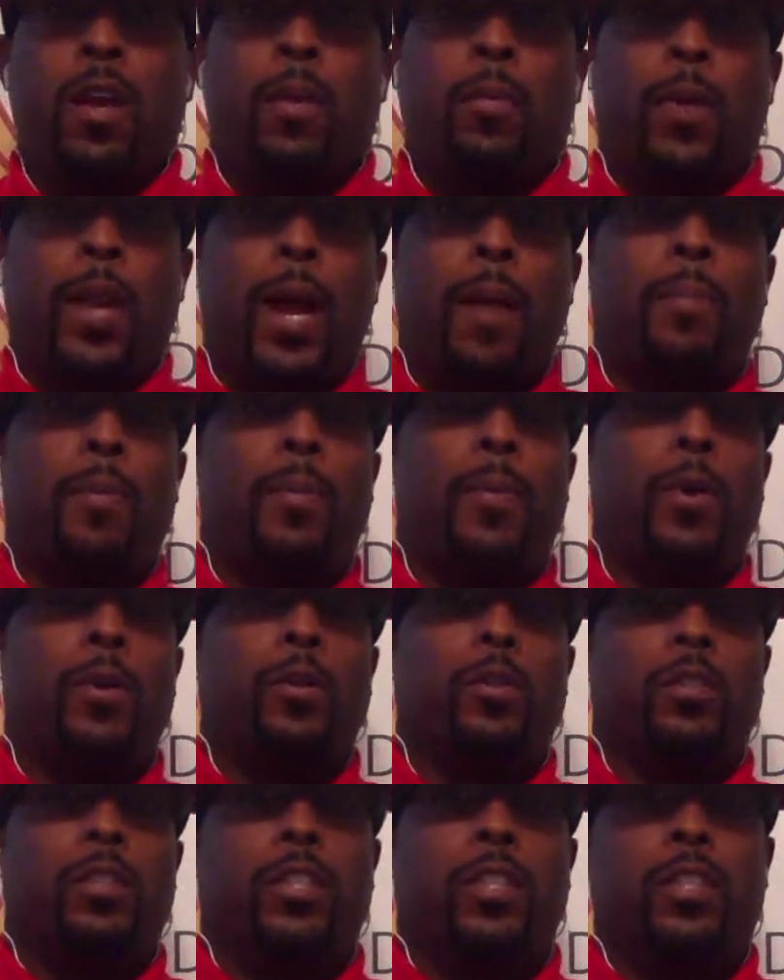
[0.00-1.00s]
What I
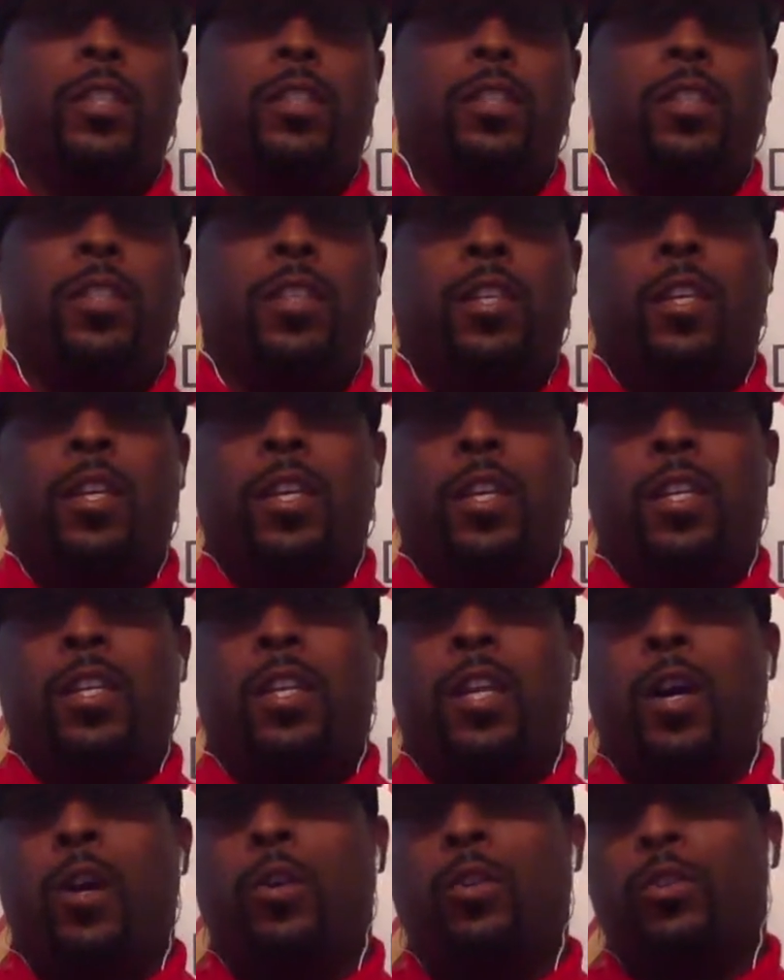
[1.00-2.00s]
propose is
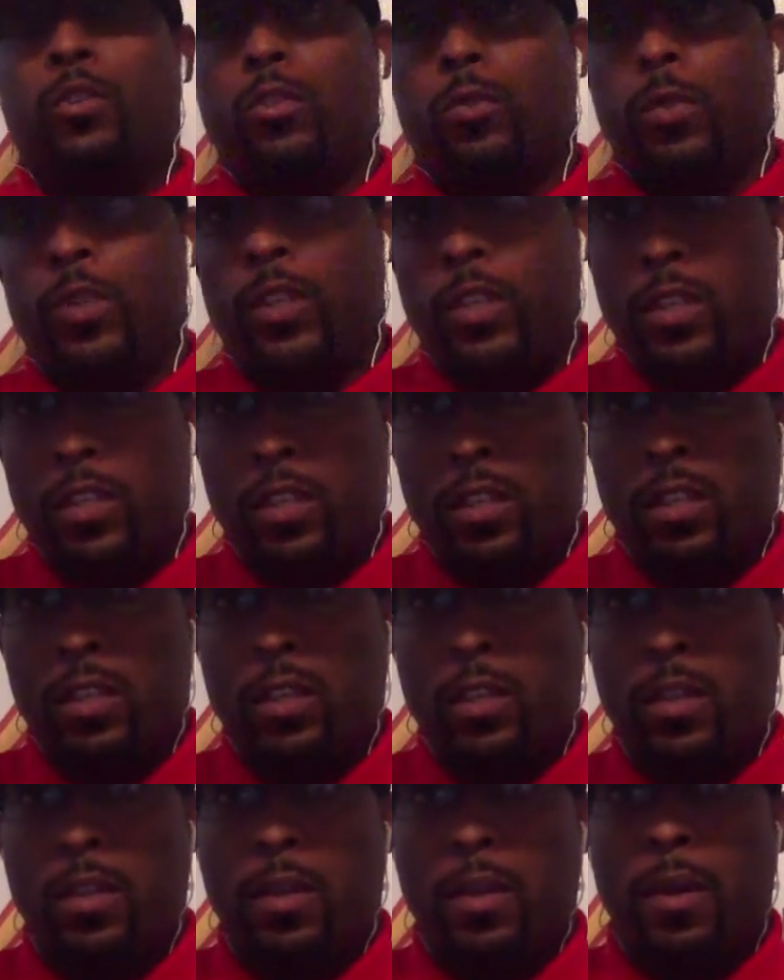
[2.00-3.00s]
those three
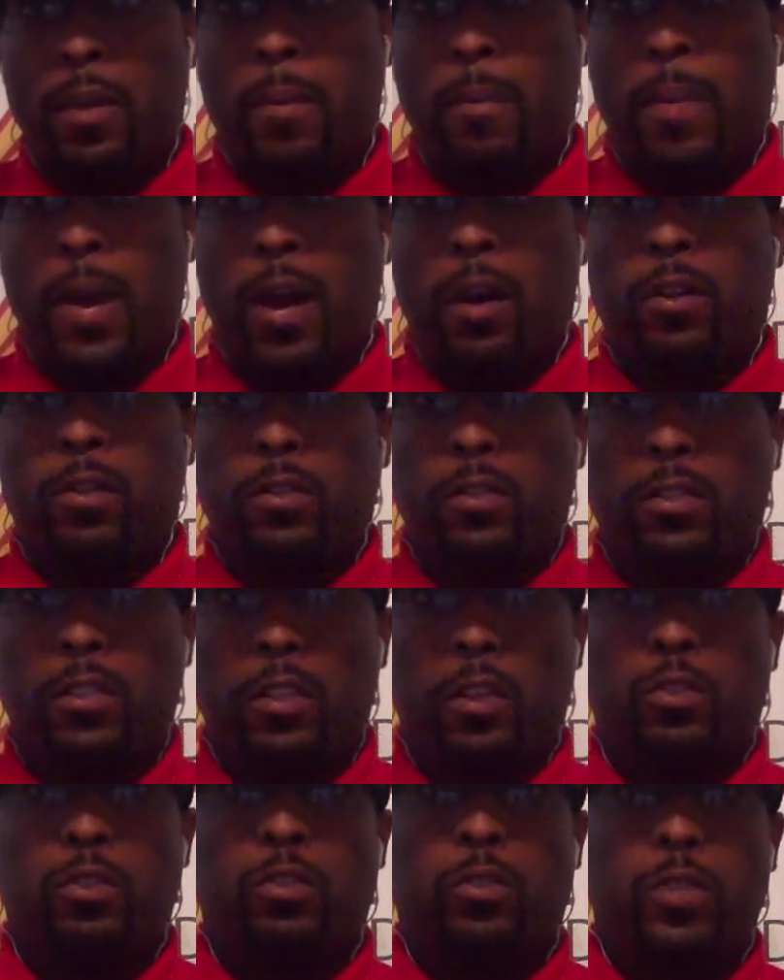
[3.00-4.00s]
bouts,
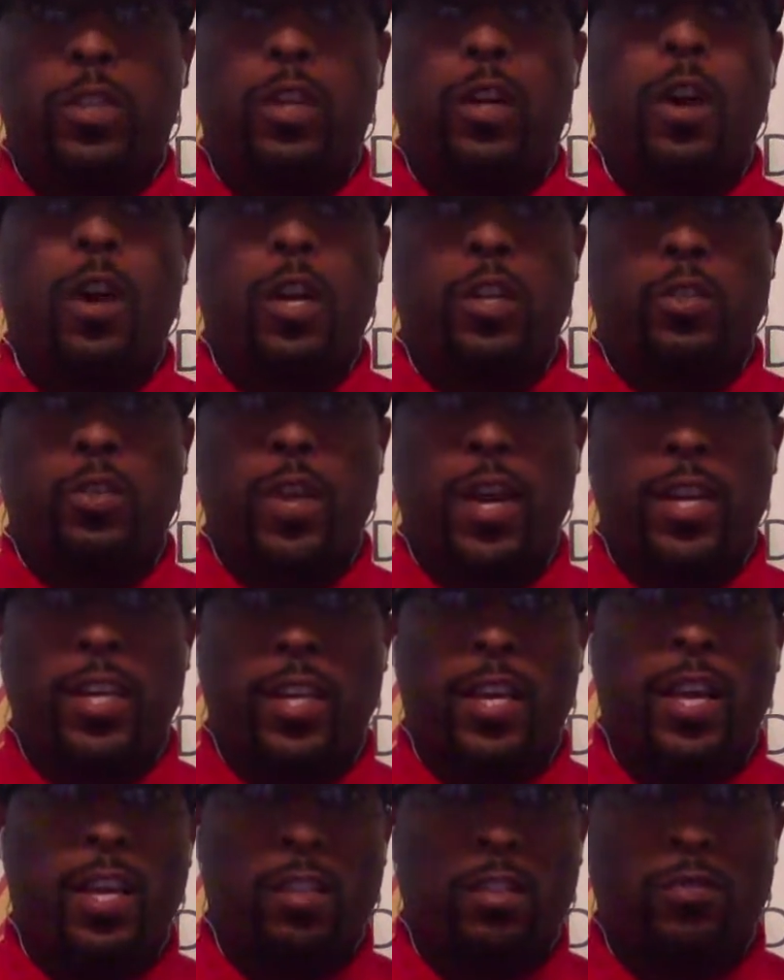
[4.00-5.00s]
those three cards you had to
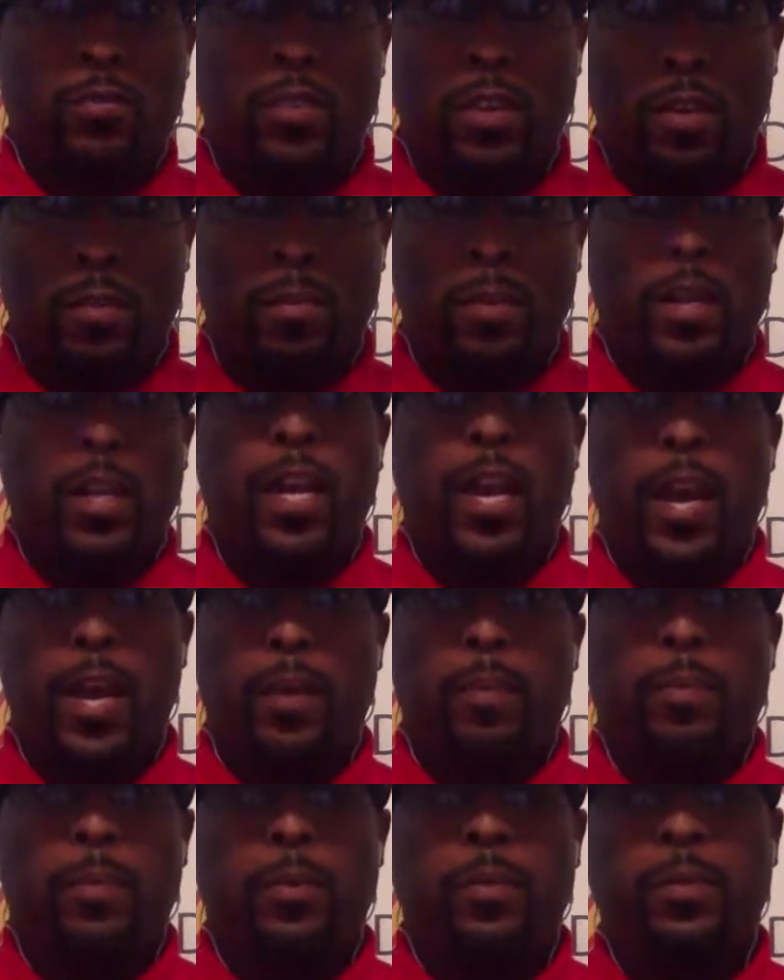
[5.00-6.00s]
cancel for the month of
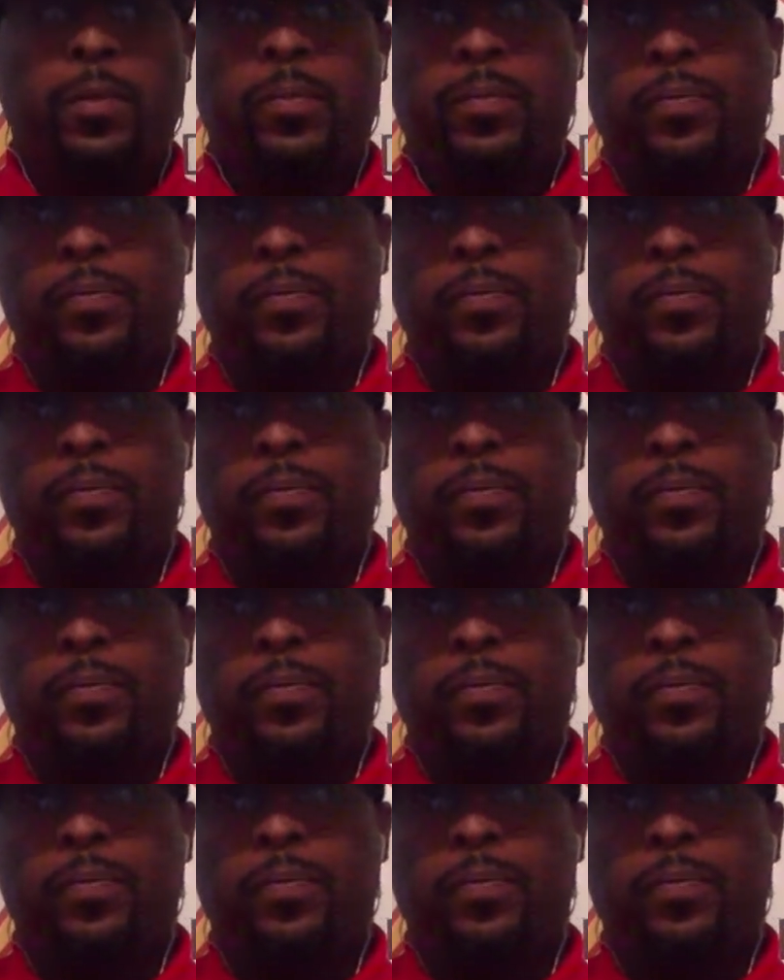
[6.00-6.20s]
April,